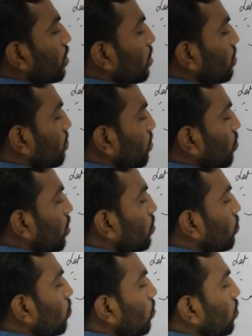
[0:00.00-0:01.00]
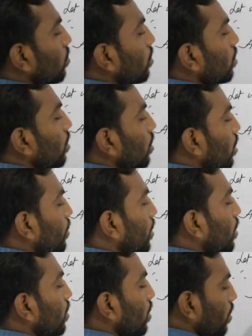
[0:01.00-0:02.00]
is equal to
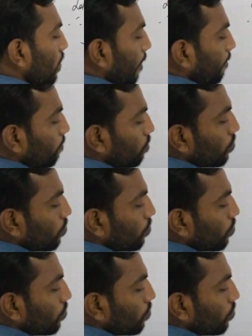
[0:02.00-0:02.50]
800.